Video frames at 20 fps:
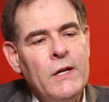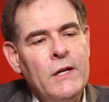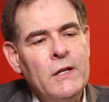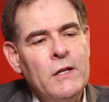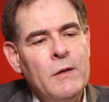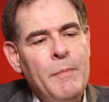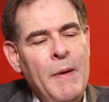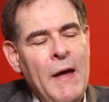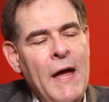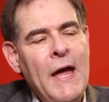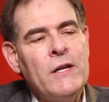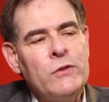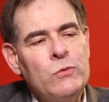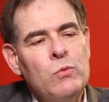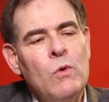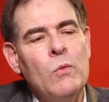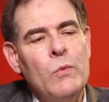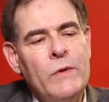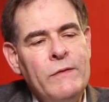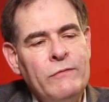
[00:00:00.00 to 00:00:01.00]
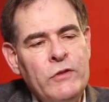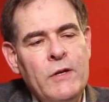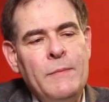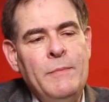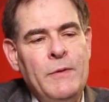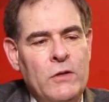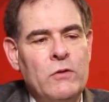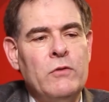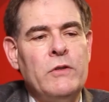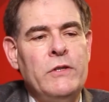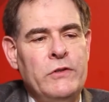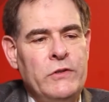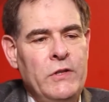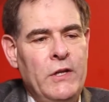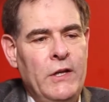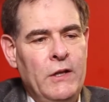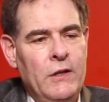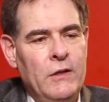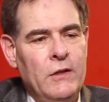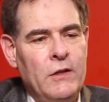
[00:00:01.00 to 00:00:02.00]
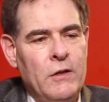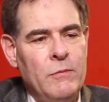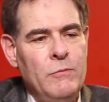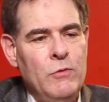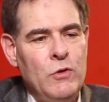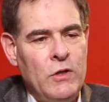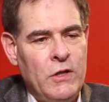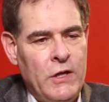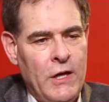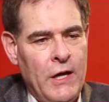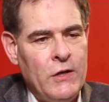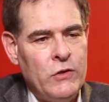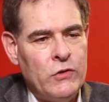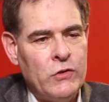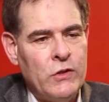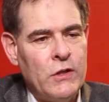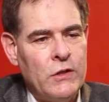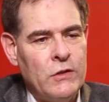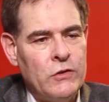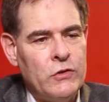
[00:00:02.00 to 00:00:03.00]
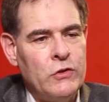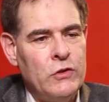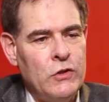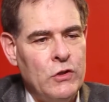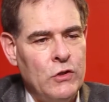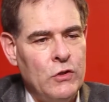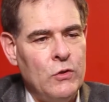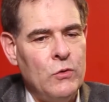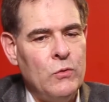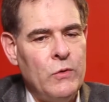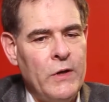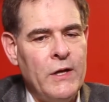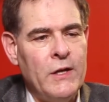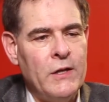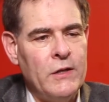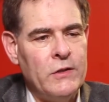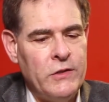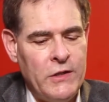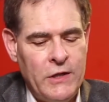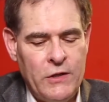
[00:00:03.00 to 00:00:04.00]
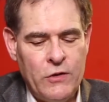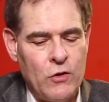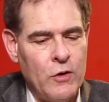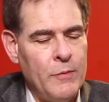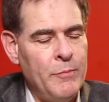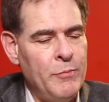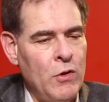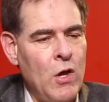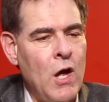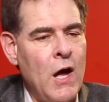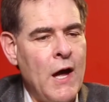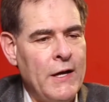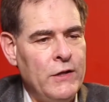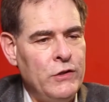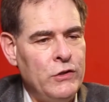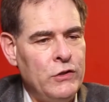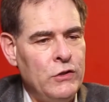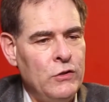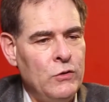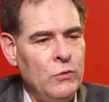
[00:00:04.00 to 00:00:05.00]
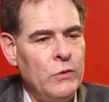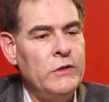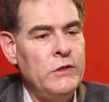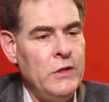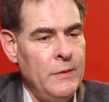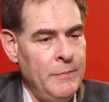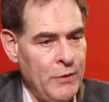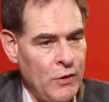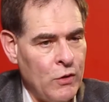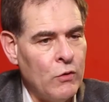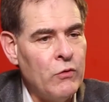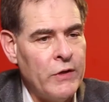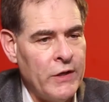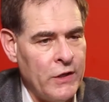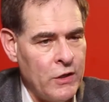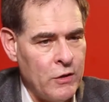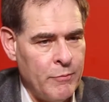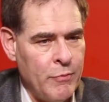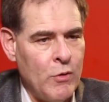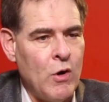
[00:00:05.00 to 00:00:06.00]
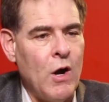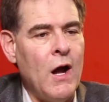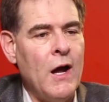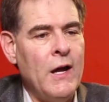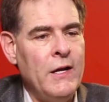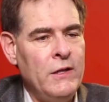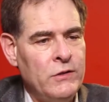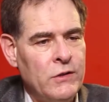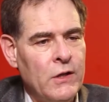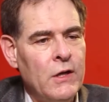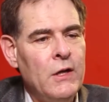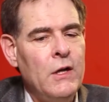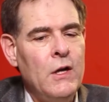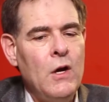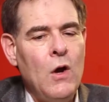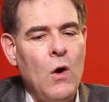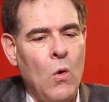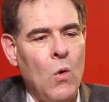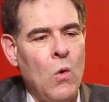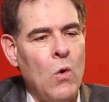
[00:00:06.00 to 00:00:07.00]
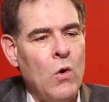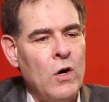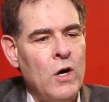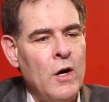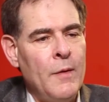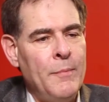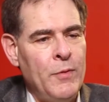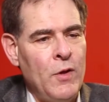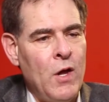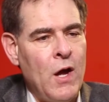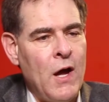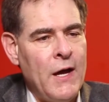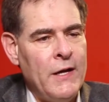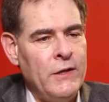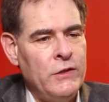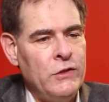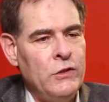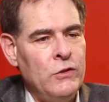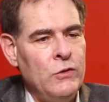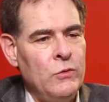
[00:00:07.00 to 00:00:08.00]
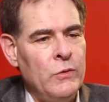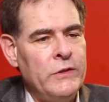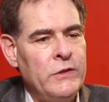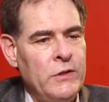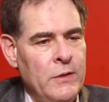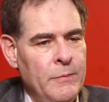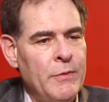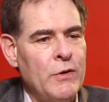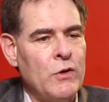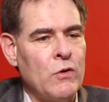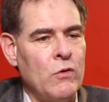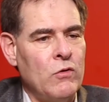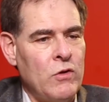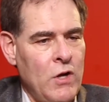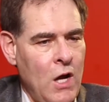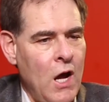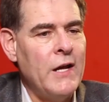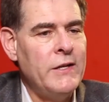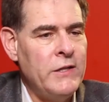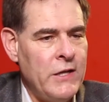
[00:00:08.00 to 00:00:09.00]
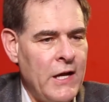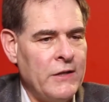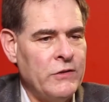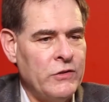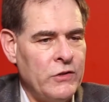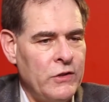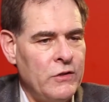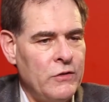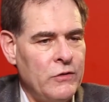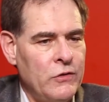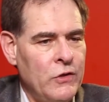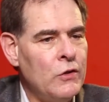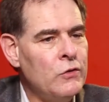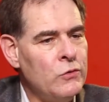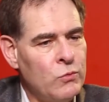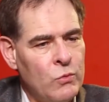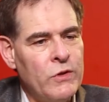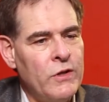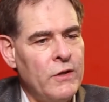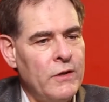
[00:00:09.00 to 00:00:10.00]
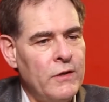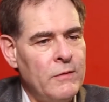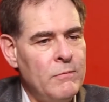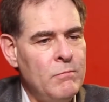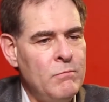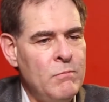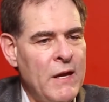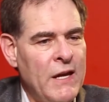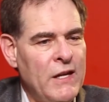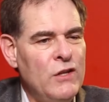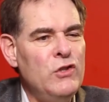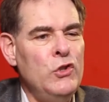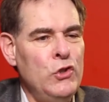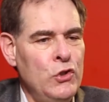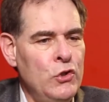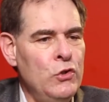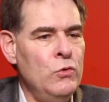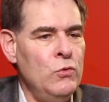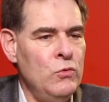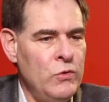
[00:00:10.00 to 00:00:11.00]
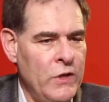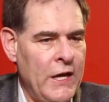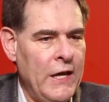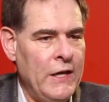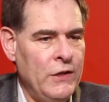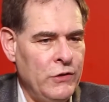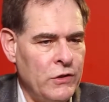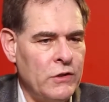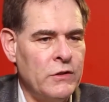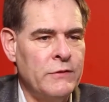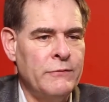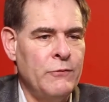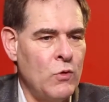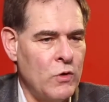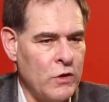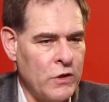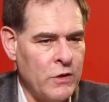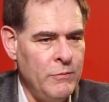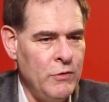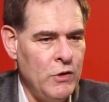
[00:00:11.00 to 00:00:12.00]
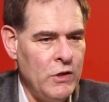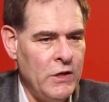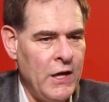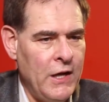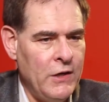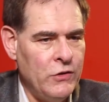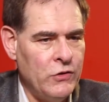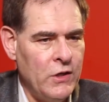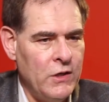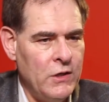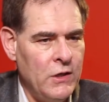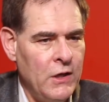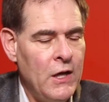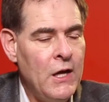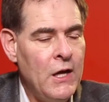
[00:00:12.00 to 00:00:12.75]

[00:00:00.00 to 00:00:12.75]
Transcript: in the past, what we've typically seen communications do is either applied to a typical enterprise or applied to a typical contact center. Those were the main two cases for communication.